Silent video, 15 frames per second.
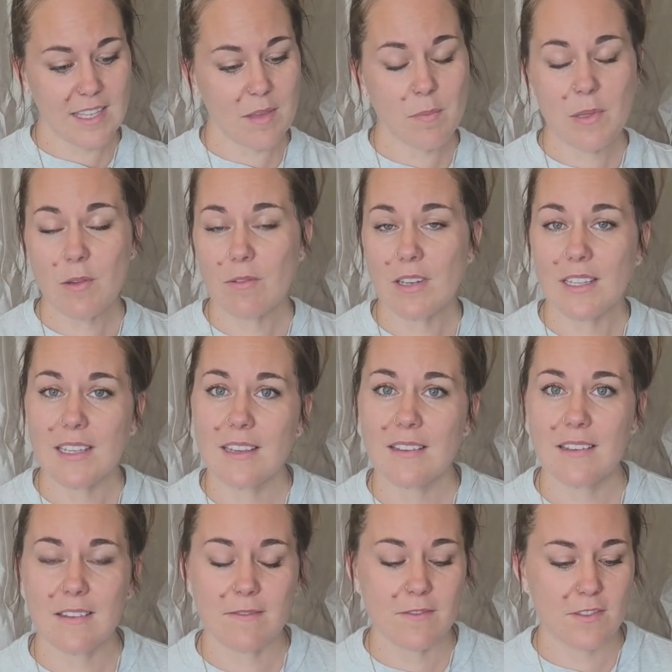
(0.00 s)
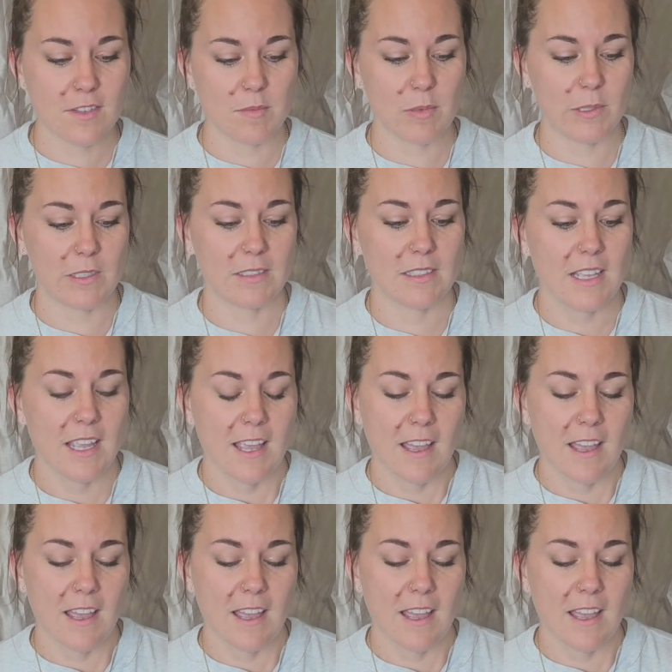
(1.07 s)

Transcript: can be really uncomfortable.